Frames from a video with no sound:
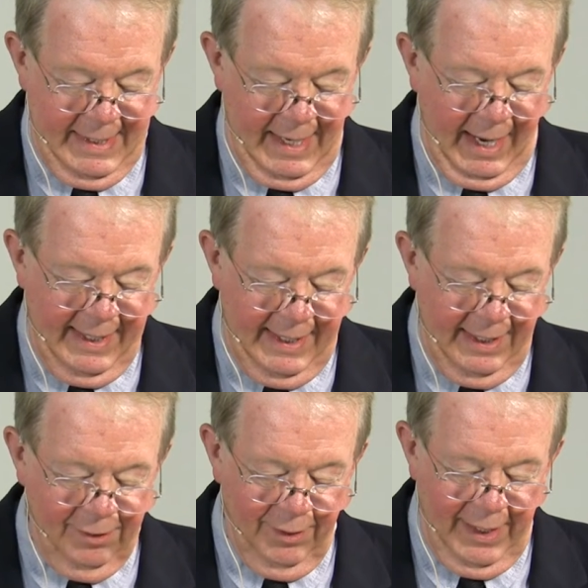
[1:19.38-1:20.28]
I
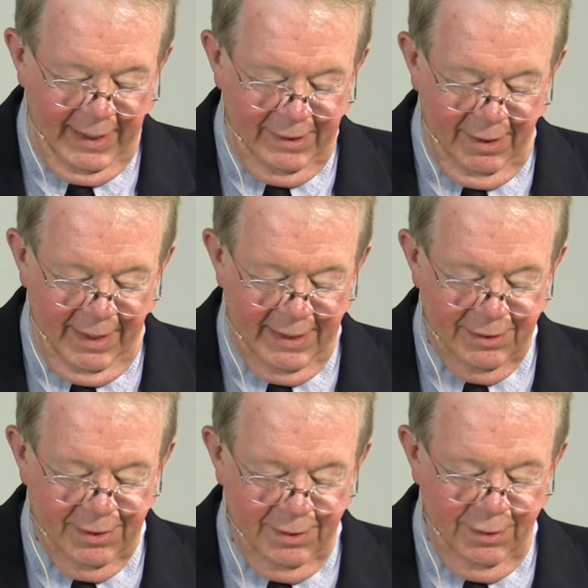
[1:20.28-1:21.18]
enter into
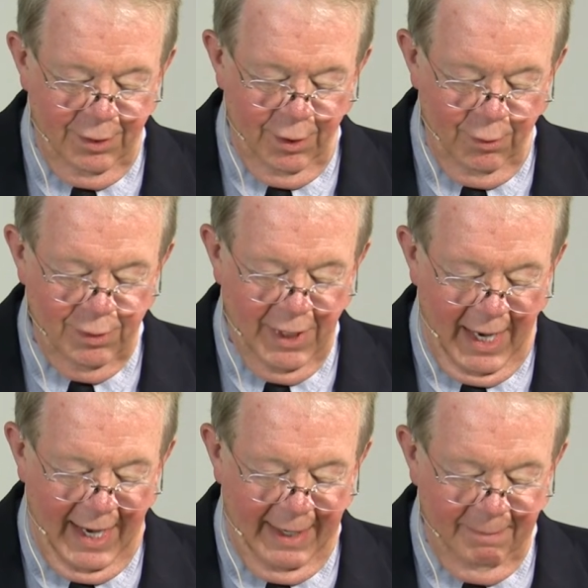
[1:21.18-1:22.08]
this new
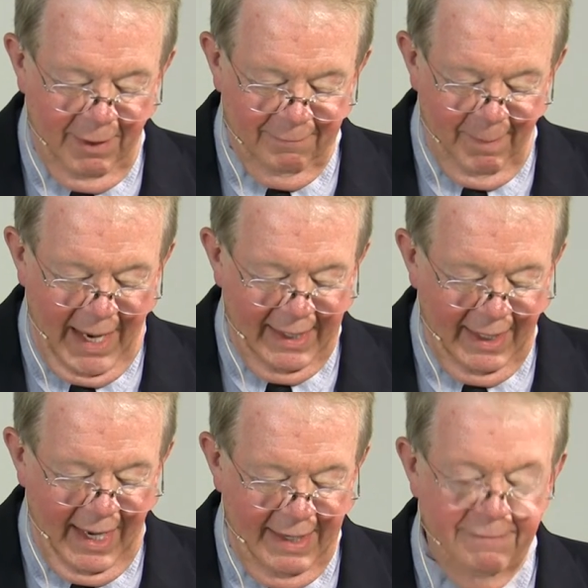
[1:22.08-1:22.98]
time of my
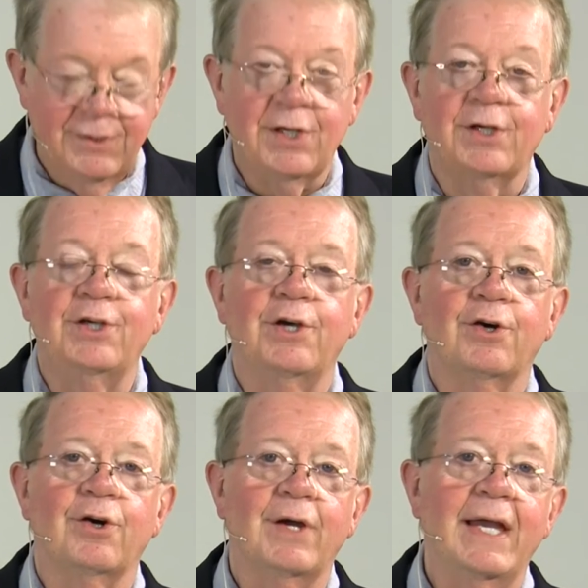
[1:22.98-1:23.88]
life
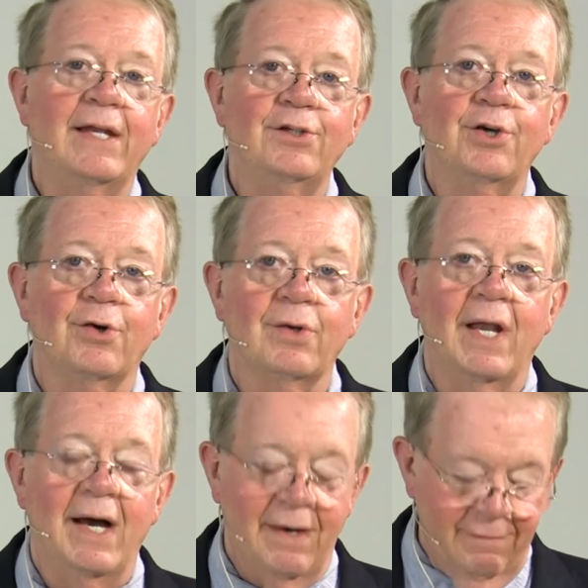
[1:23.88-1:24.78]
secure in your
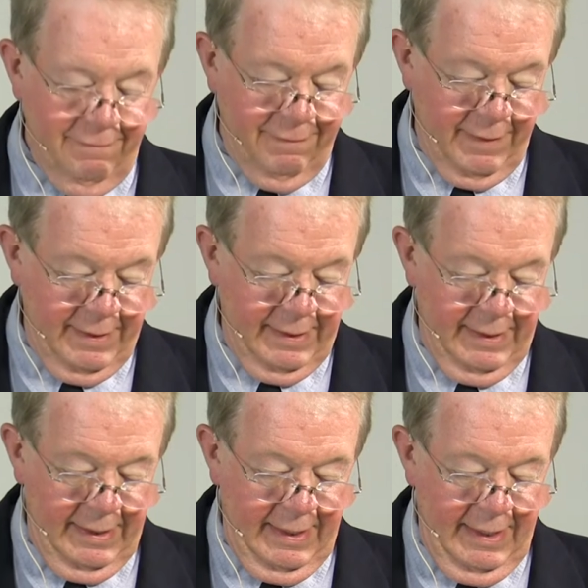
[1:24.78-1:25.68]
love.
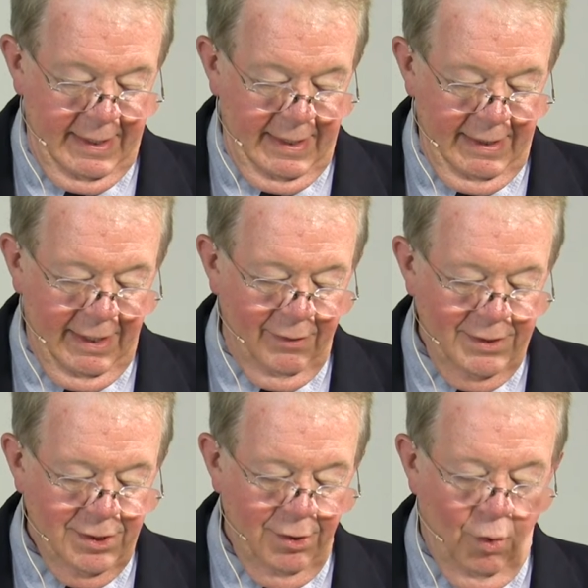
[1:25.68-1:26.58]
There
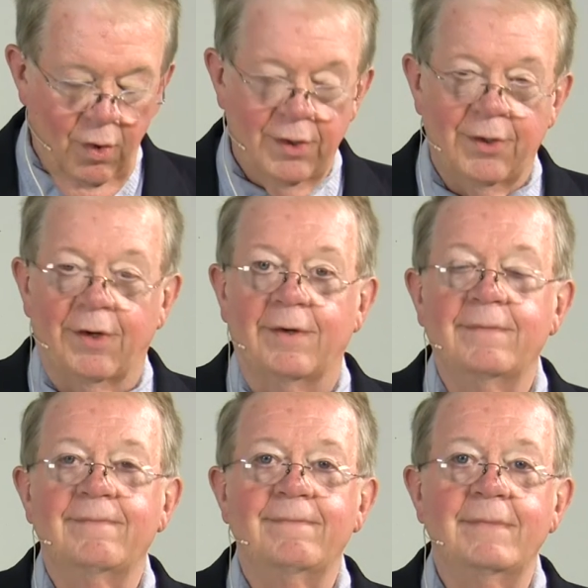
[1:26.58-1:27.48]
is an order,
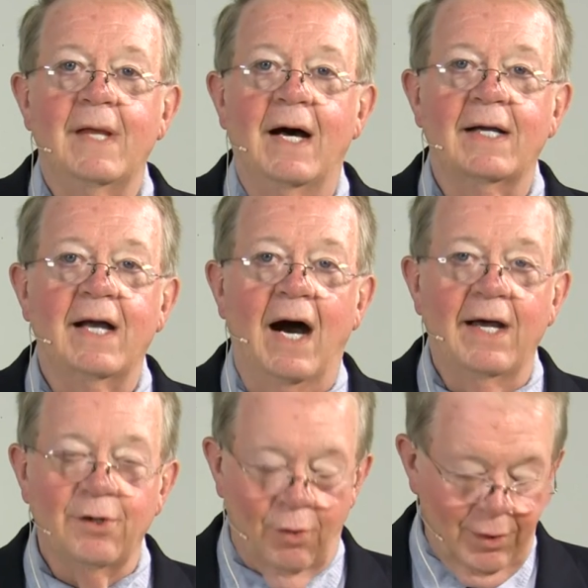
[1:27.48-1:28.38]
a
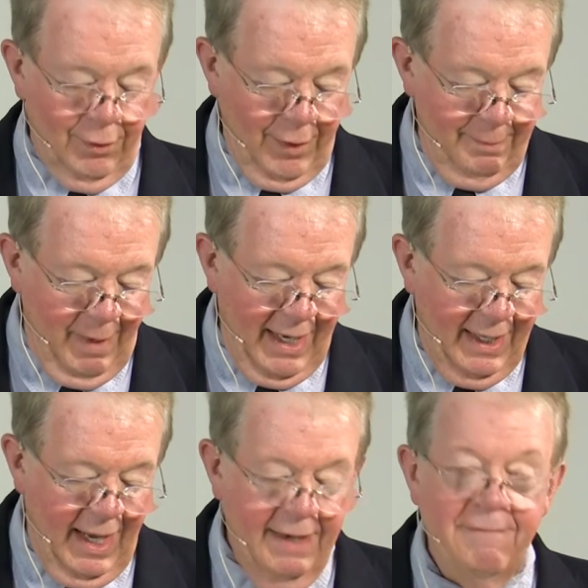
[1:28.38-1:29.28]
God order in my
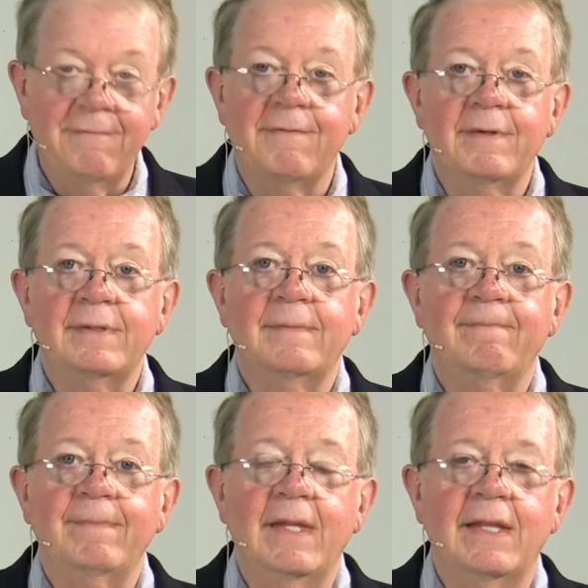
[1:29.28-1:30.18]
life.
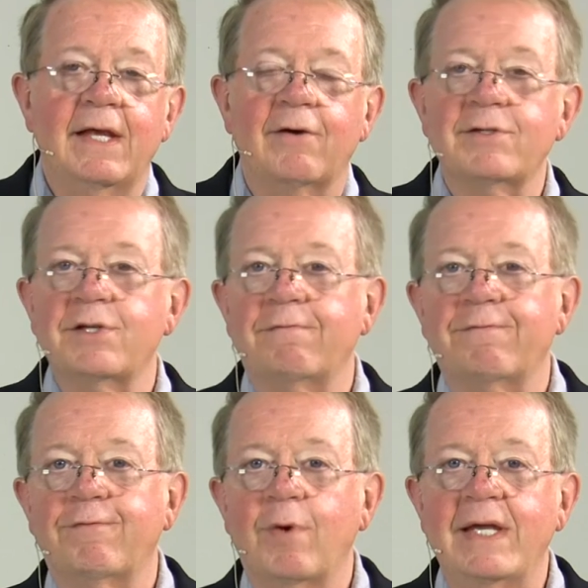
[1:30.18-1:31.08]
There is a
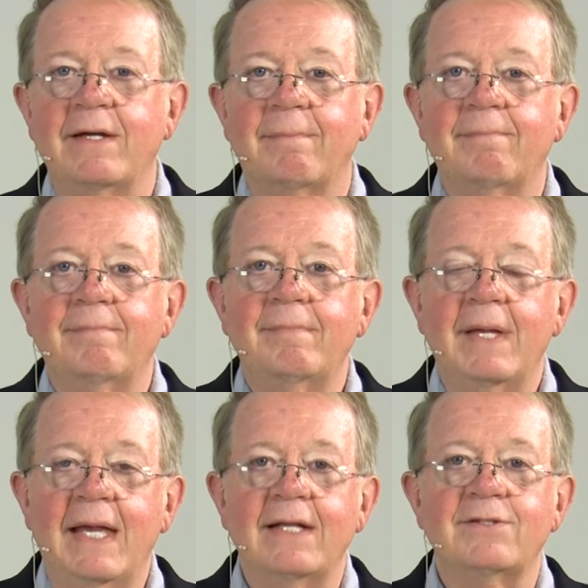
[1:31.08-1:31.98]
freedom
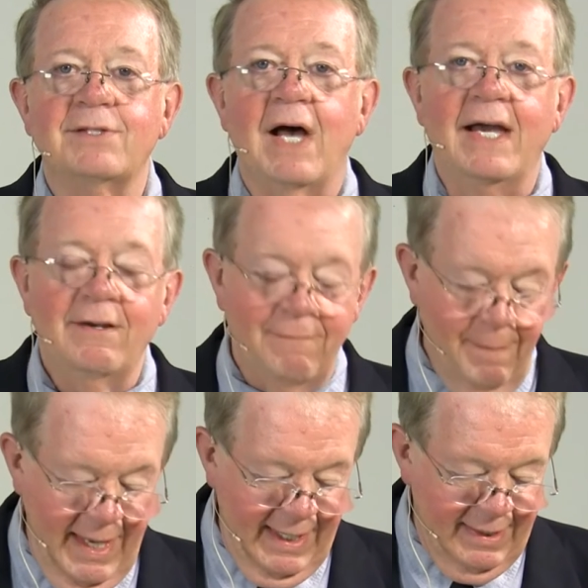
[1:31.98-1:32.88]
inside of
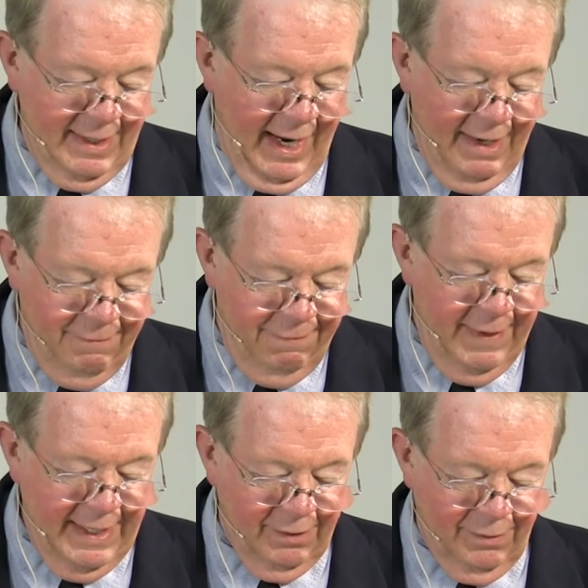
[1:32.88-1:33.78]
me that I
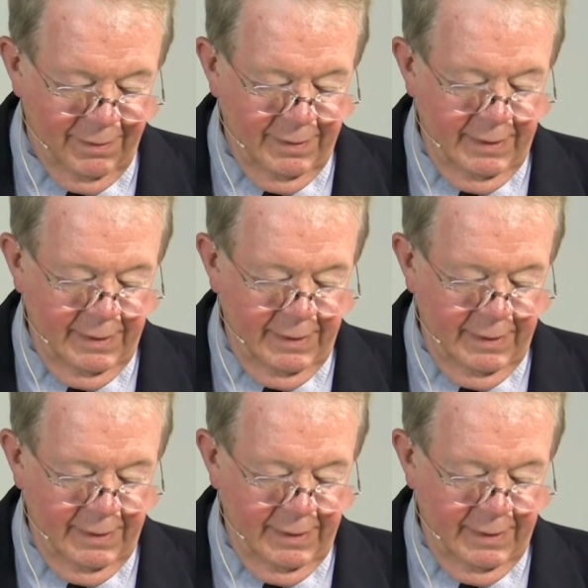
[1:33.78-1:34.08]
feel.